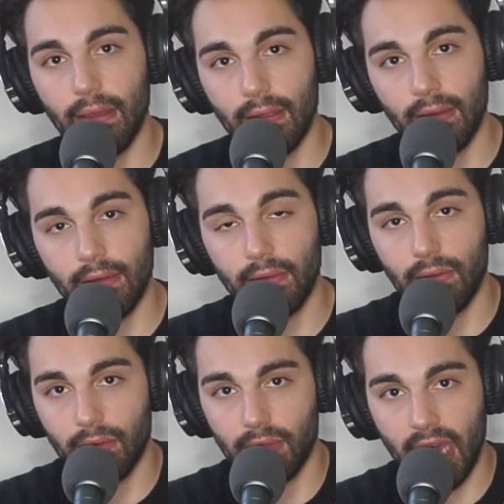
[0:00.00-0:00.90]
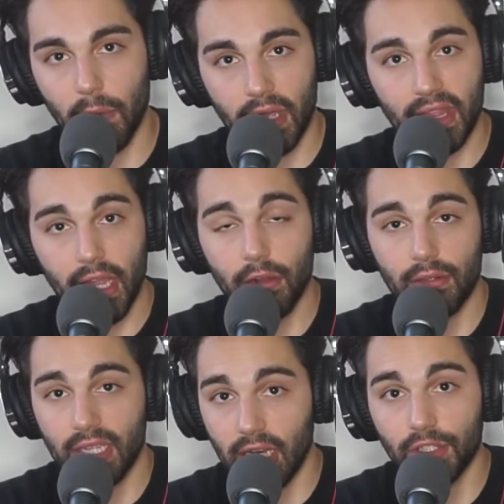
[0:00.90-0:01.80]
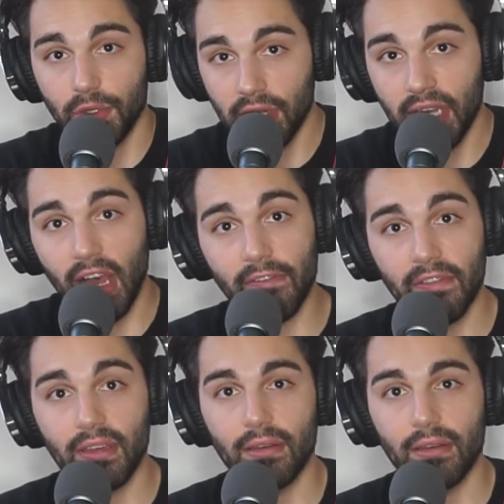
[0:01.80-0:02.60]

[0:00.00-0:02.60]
And that right there tells you enough.